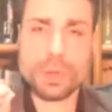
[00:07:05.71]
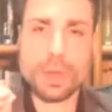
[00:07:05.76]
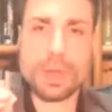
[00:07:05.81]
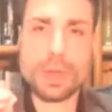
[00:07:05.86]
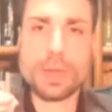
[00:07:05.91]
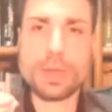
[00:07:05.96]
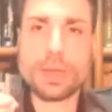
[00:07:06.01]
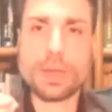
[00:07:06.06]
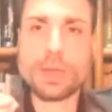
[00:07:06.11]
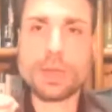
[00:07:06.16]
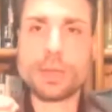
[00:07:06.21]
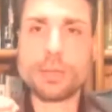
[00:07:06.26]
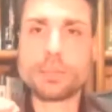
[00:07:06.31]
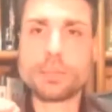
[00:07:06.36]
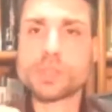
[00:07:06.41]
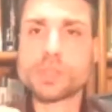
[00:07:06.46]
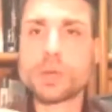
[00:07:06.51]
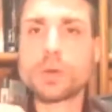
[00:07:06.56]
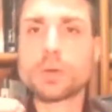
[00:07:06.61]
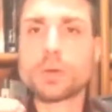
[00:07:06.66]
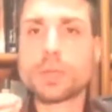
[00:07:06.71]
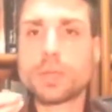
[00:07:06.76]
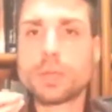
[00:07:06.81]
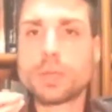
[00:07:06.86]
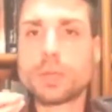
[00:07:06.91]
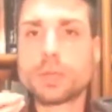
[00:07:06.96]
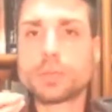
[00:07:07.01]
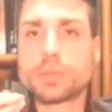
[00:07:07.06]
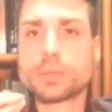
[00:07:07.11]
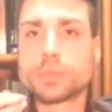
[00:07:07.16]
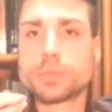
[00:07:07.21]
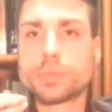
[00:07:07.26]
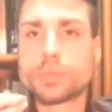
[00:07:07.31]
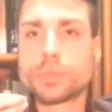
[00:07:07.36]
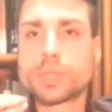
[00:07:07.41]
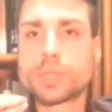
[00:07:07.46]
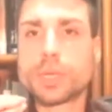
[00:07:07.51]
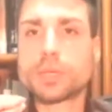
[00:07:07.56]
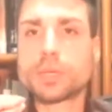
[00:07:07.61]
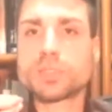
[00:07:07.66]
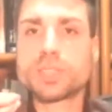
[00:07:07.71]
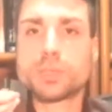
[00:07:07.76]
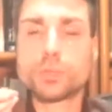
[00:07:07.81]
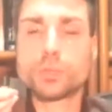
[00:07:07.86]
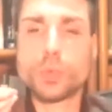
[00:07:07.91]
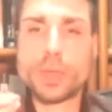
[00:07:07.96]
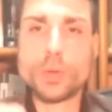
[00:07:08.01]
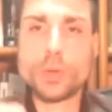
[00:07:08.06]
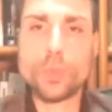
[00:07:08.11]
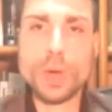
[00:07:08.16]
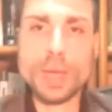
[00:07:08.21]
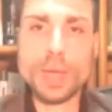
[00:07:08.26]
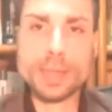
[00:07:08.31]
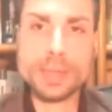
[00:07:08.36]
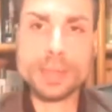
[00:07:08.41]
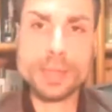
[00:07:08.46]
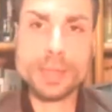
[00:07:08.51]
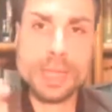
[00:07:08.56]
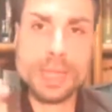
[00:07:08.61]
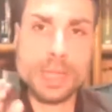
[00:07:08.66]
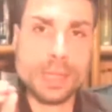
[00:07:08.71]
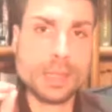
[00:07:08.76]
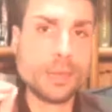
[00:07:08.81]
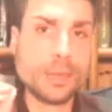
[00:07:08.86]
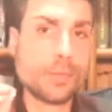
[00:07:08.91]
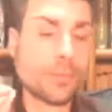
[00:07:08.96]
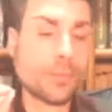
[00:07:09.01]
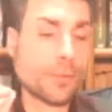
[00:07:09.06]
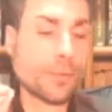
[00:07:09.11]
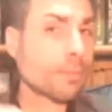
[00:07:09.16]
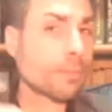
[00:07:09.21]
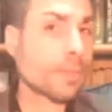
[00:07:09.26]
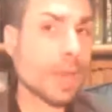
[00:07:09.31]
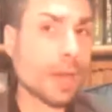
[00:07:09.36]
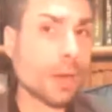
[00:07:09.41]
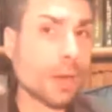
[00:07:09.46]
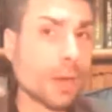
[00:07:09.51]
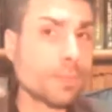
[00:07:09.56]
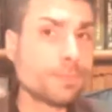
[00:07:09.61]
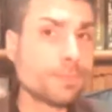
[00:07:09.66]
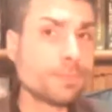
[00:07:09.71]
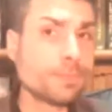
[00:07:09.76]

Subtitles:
I'm talking on 2021, from now,